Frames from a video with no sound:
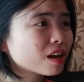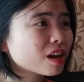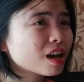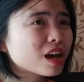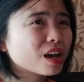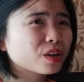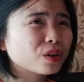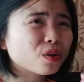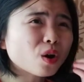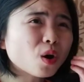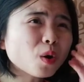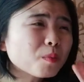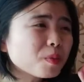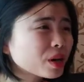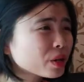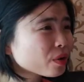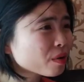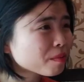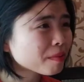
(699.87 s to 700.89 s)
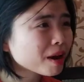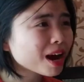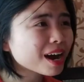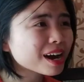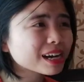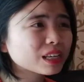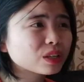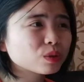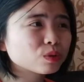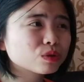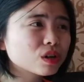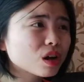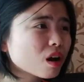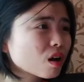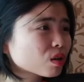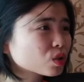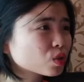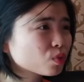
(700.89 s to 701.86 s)
And you open your mind, you
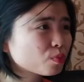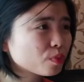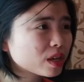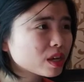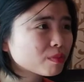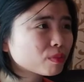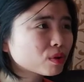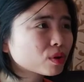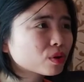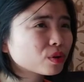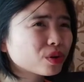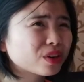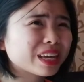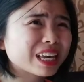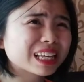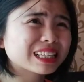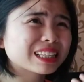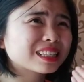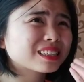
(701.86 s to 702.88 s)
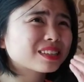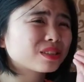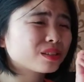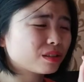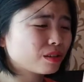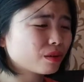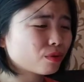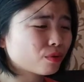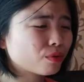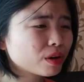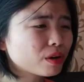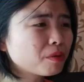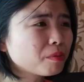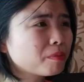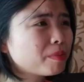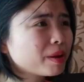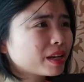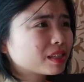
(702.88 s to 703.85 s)
talk to people, you get the
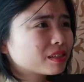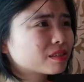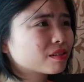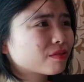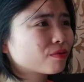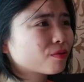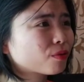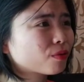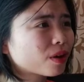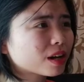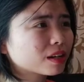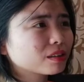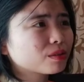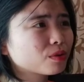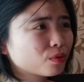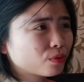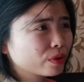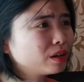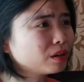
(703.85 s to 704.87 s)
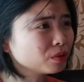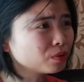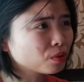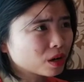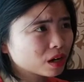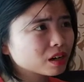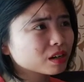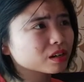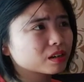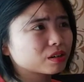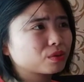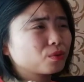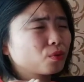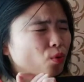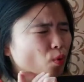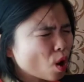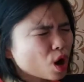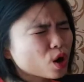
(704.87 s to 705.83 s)
real bit of what the real
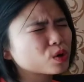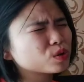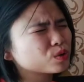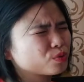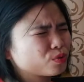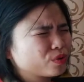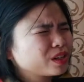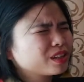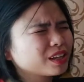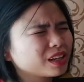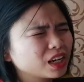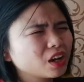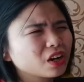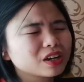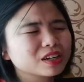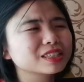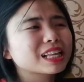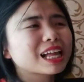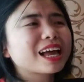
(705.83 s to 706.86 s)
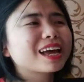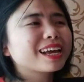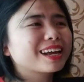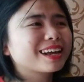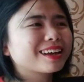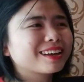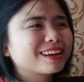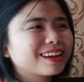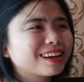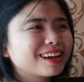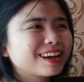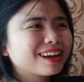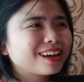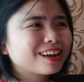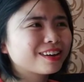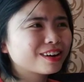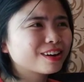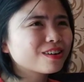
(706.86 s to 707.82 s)
world really looks like.
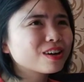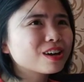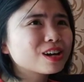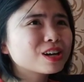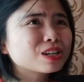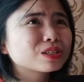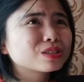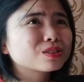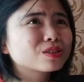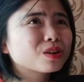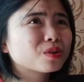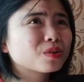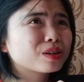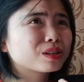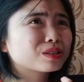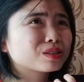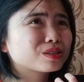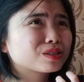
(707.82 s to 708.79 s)
You know, so